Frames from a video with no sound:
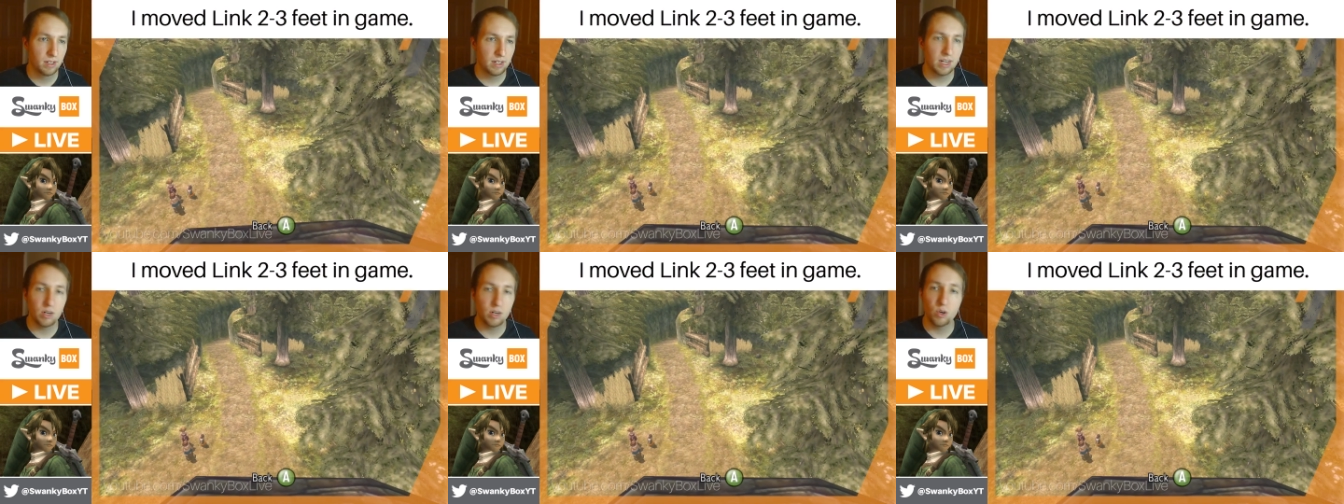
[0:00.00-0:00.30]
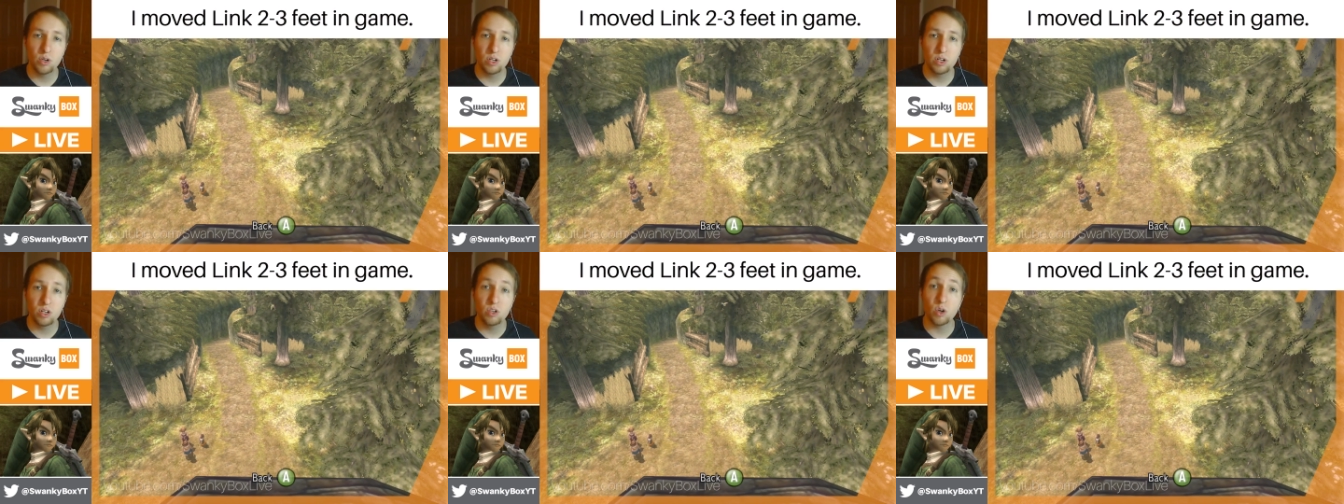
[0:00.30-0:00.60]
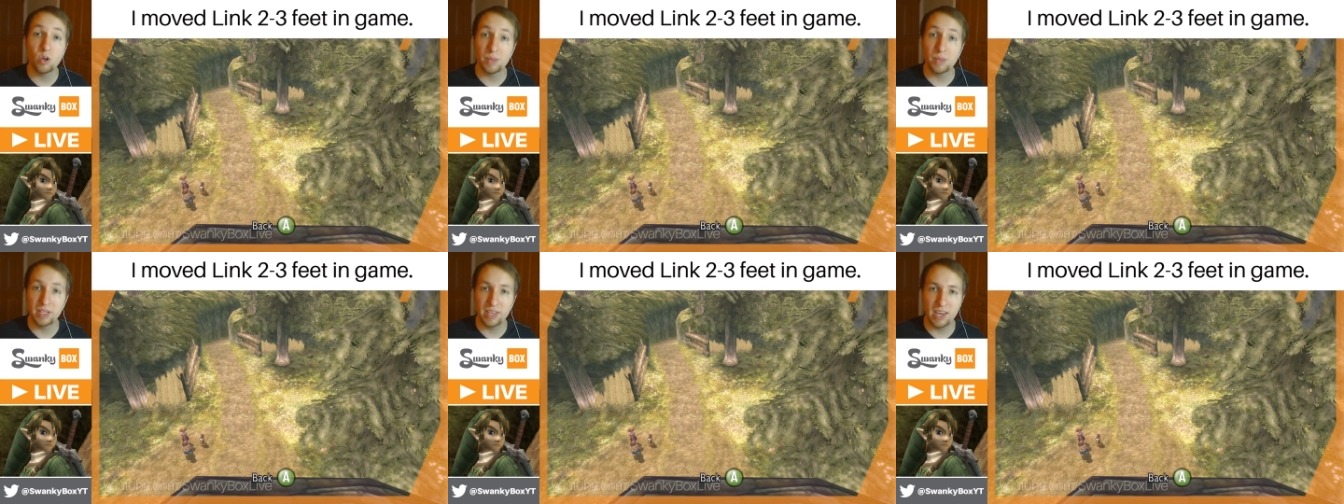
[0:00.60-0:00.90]
And you
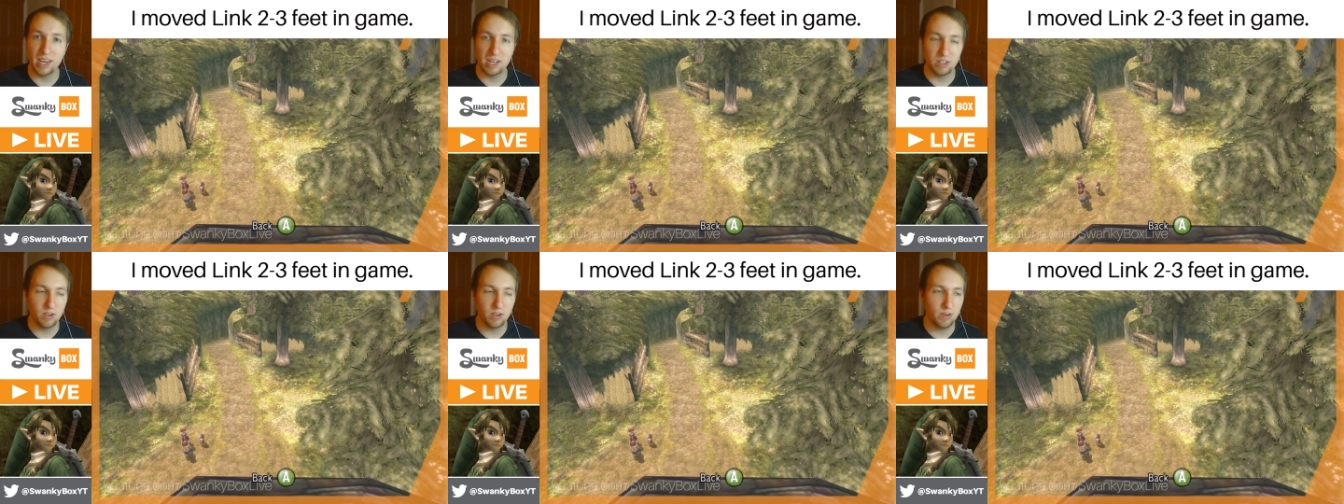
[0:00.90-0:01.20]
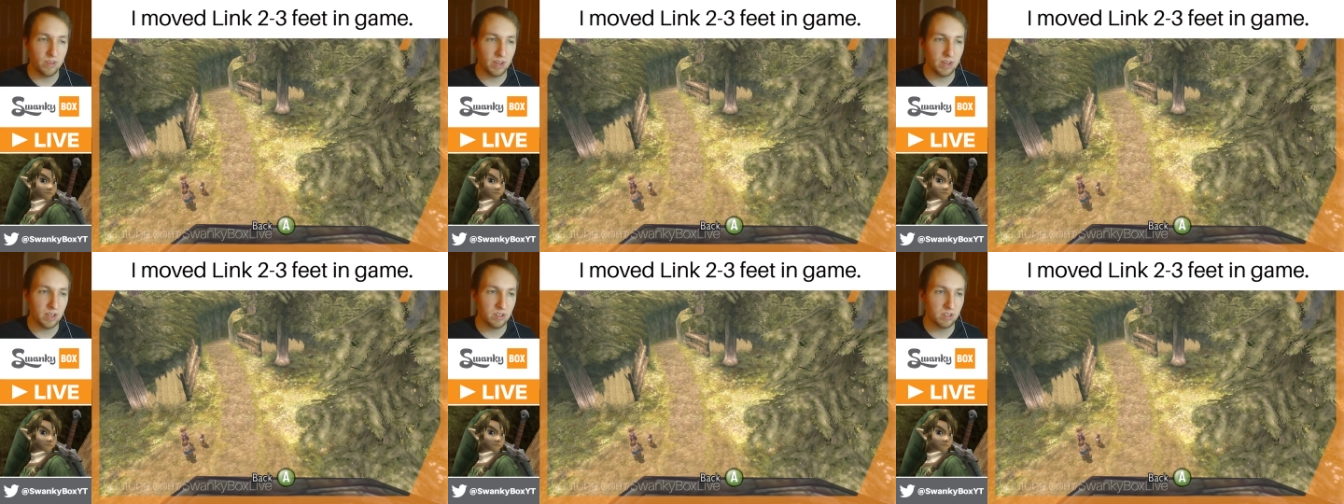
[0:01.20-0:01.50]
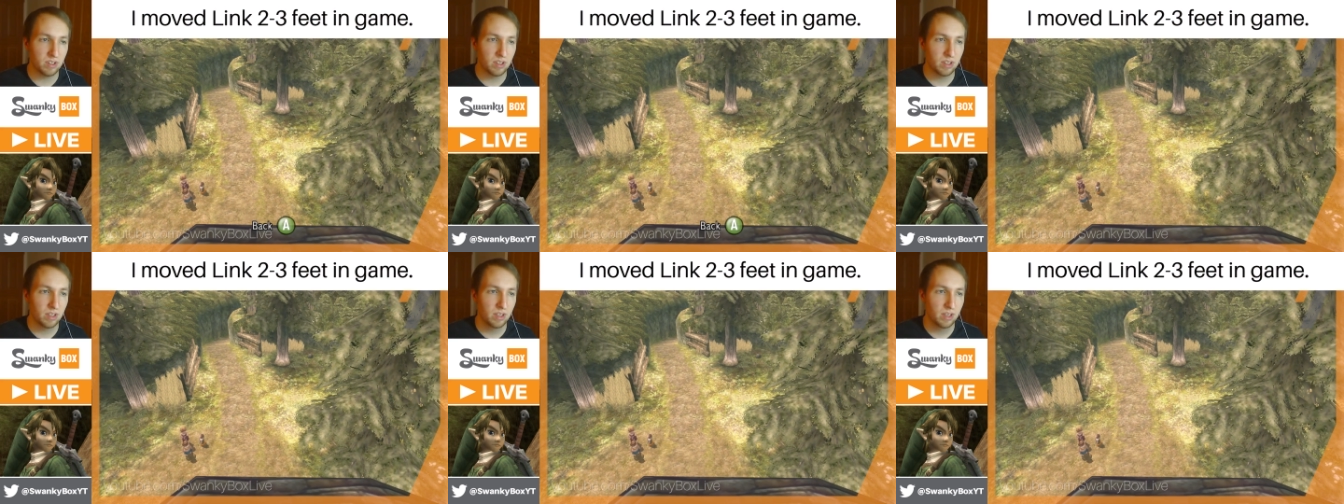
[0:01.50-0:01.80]
normally can't do
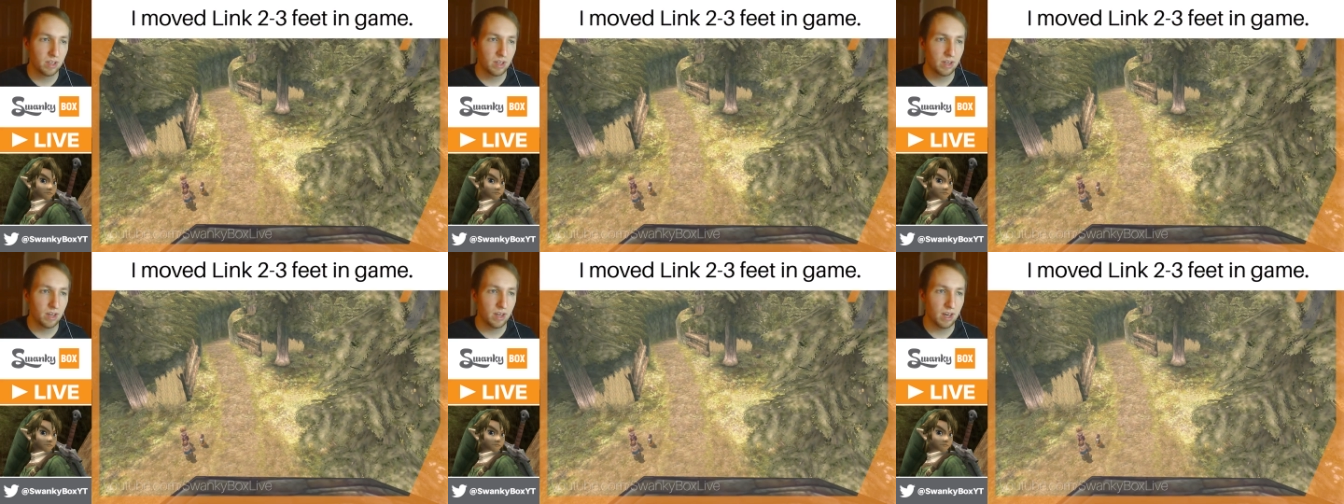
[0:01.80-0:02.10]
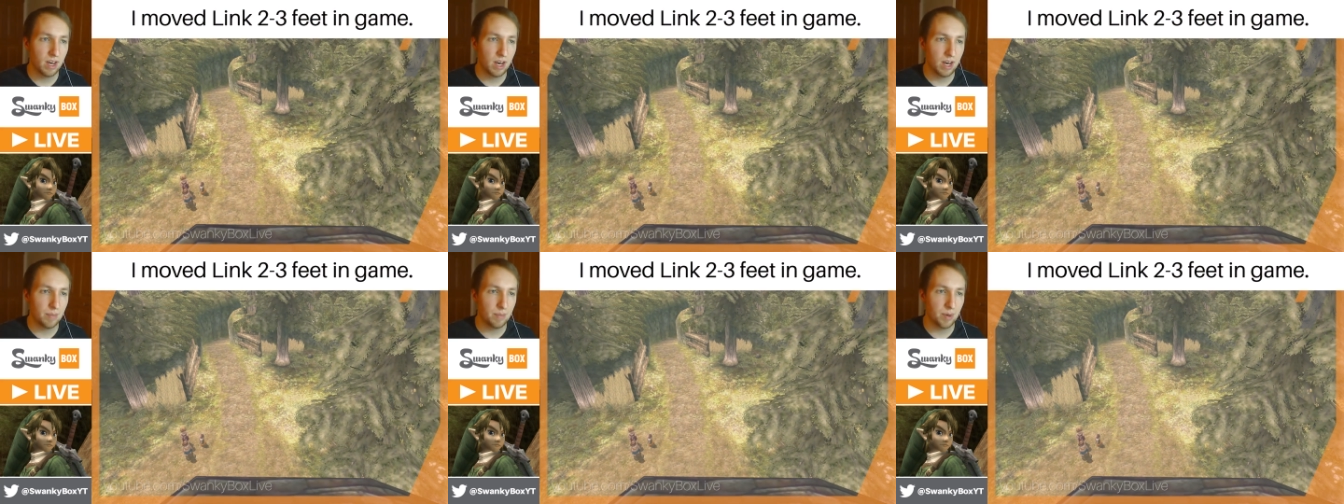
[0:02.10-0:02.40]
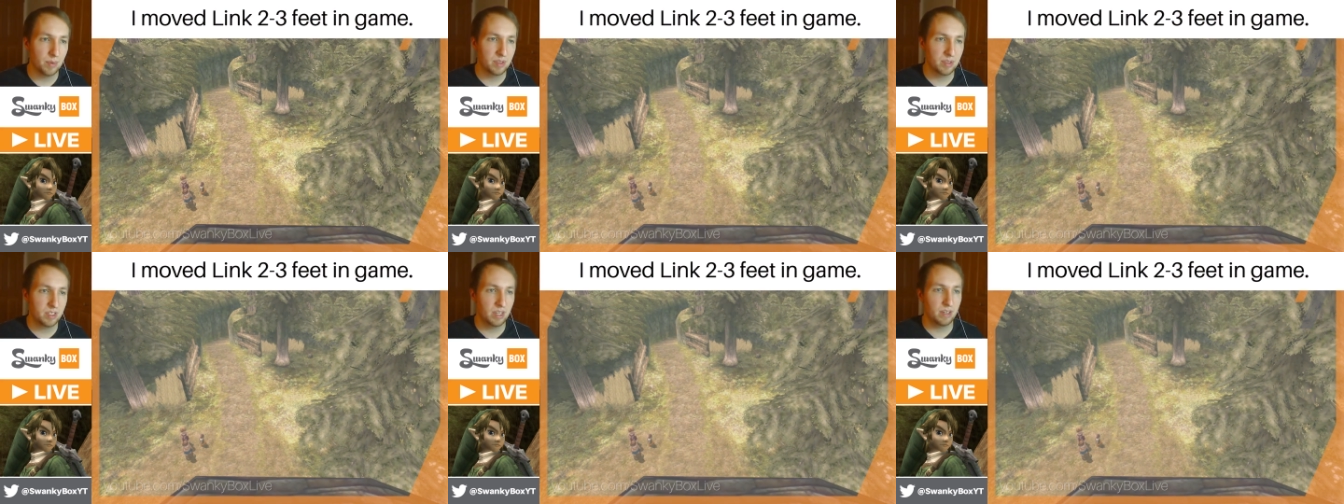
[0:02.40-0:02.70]
this, but I'm
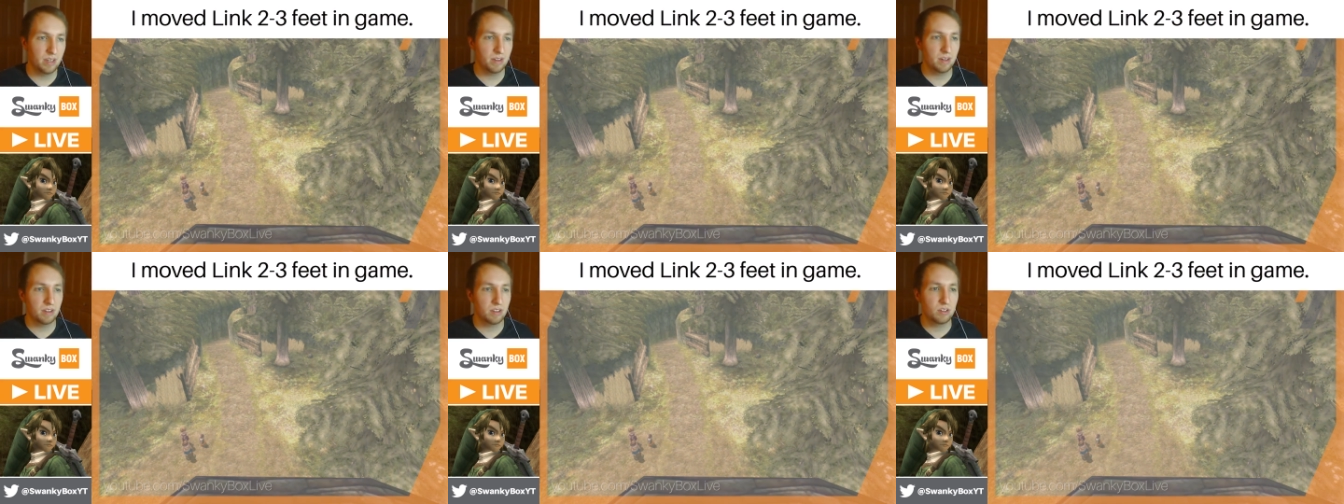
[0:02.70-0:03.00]
gonna see.